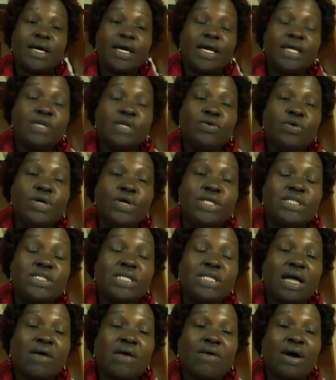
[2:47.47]
in
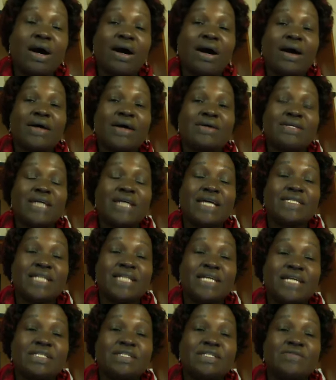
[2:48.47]
which our
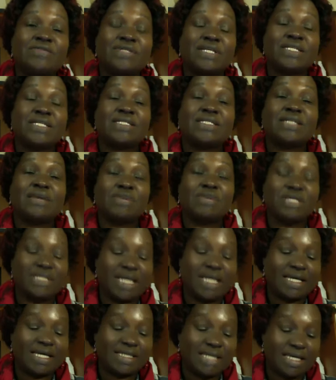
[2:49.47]
digestive system is
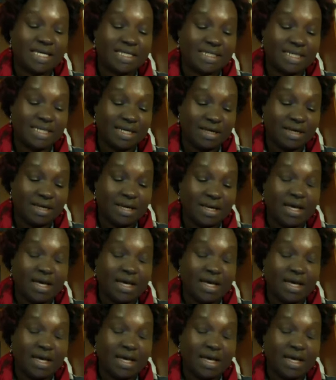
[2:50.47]
digesting